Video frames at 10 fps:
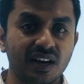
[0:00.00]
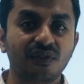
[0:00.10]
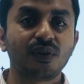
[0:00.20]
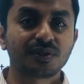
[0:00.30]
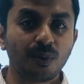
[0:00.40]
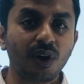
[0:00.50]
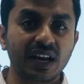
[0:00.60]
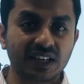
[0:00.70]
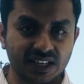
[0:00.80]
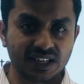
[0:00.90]
for small
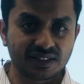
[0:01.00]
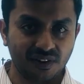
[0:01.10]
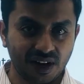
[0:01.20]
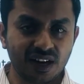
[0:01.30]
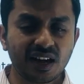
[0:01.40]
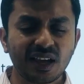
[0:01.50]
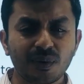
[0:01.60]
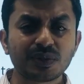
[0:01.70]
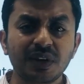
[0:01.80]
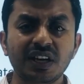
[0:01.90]
entities, right? Likewise,
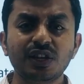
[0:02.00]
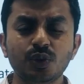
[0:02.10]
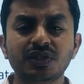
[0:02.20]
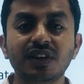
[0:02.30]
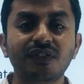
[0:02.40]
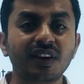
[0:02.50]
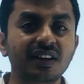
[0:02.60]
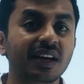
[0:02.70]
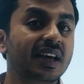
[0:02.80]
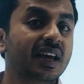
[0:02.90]
we use different
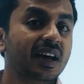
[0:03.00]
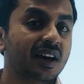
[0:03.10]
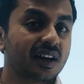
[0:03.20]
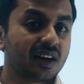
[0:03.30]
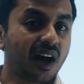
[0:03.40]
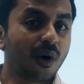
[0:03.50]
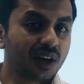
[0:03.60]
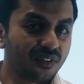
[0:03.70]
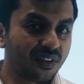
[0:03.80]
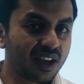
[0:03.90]
accounting
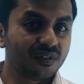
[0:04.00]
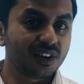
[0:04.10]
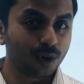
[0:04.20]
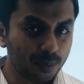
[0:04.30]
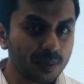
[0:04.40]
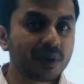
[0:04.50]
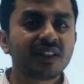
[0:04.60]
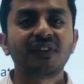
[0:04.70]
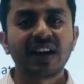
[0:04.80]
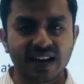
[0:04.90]
framework to prepare the
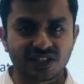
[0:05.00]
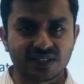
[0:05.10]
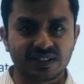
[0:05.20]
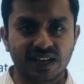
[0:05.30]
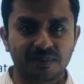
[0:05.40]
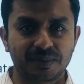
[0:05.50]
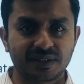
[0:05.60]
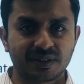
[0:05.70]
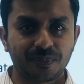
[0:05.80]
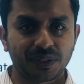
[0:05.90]
financial statements,
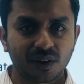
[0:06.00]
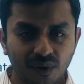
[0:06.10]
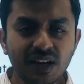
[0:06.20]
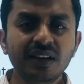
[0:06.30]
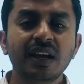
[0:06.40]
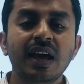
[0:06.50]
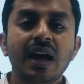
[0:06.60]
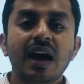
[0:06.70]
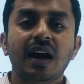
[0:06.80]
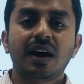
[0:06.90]
right?
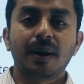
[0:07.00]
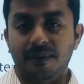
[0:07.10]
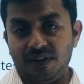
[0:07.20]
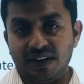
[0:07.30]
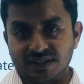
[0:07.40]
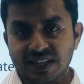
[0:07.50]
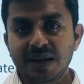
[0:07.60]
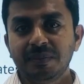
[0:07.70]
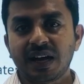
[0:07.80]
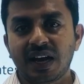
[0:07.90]
Same
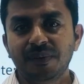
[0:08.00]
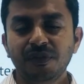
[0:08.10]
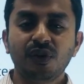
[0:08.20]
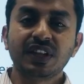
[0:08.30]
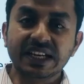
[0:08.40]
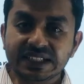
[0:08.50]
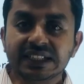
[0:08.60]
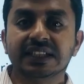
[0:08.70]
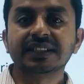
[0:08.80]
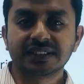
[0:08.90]
time, for the internal
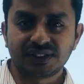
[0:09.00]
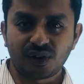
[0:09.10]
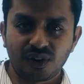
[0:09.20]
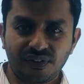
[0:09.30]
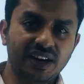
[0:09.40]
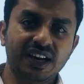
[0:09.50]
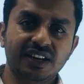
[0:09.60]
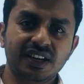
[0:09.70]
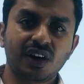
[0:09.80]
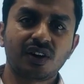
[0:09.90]
control of an
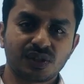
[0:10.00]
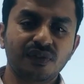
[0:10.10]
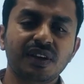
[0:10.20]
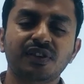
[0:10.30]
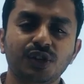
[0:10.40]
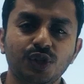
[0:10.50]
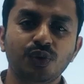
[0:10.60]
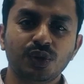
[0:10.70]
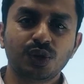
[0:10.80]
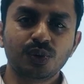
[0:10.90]
entity also, we
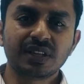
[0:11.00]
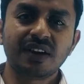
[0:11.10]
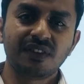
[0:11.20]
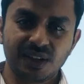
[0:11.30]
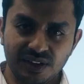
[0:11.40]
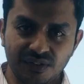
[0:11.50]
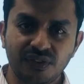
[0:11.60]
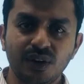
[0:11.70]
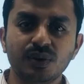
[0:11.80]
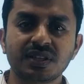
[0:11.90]
use and we
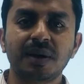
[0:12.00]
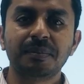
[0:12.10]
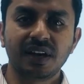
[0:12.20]
follow some